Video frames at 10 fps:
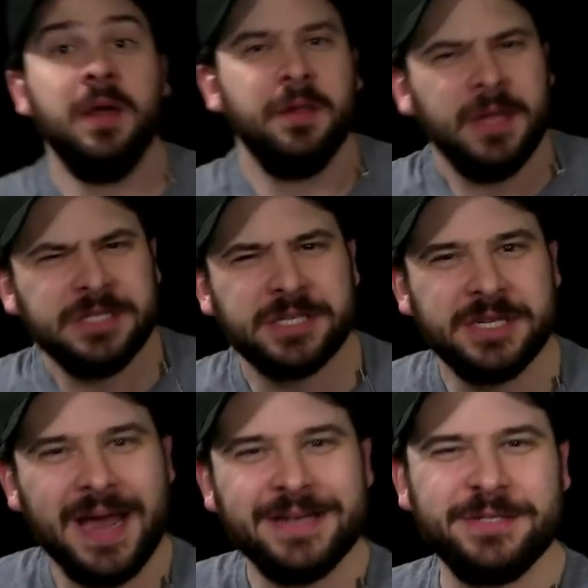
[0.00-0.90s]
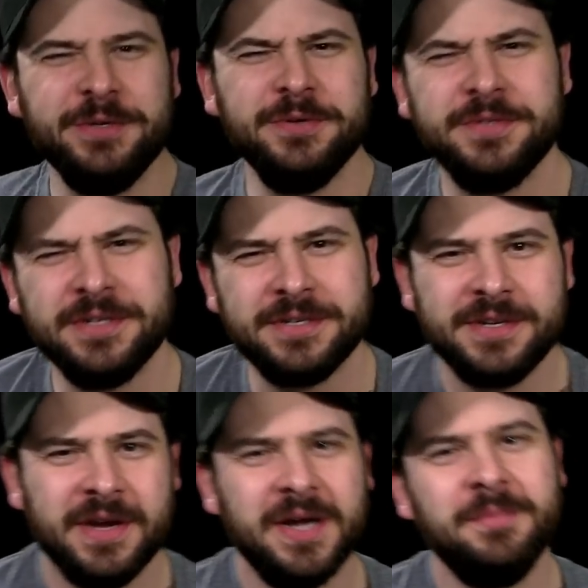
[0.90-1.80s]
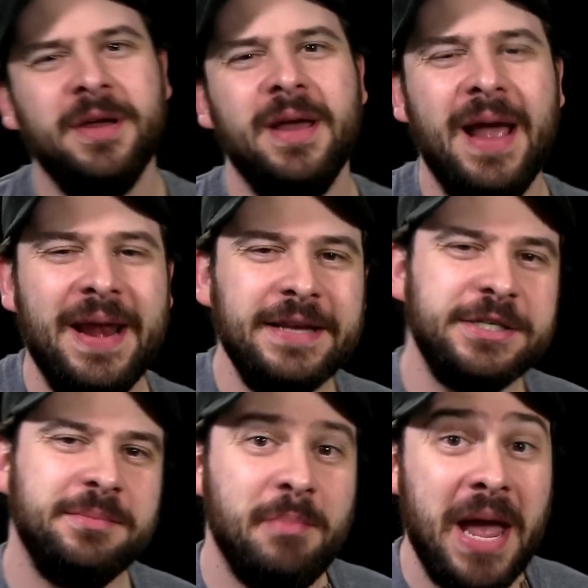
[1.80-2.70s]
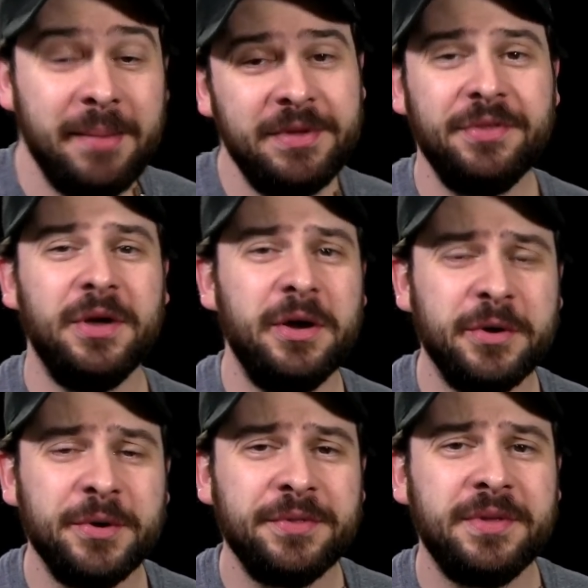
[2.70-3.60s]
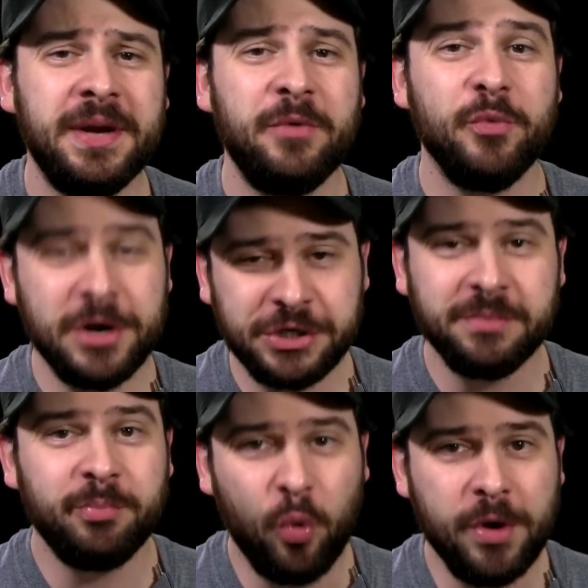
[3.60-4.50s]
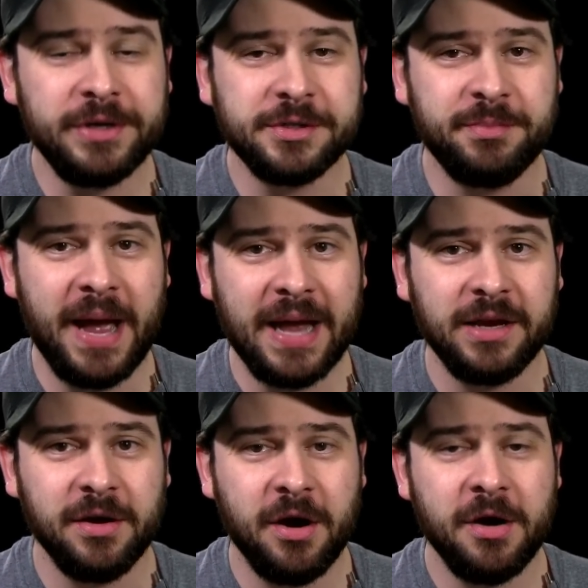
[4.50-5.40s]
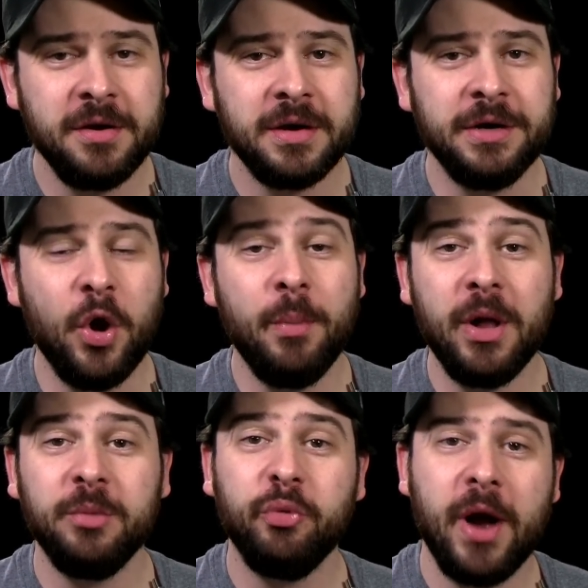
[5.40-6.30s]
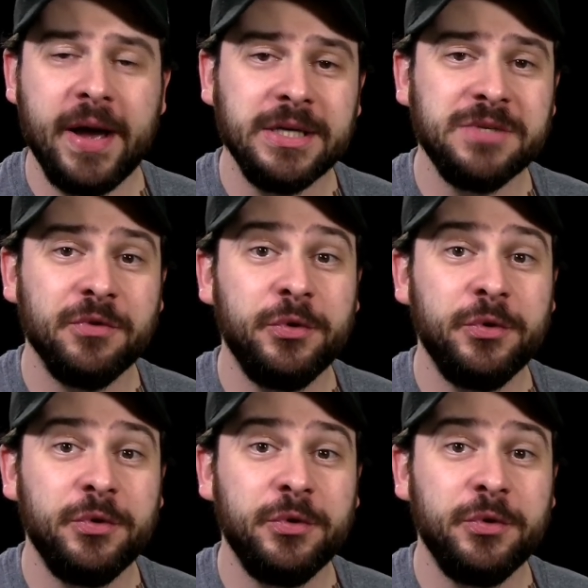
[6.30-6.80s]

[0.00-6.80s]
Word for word: Lots of science news this time. An ancient mammoth unearthed in a Russian boy's backyard, a Nobel Prize for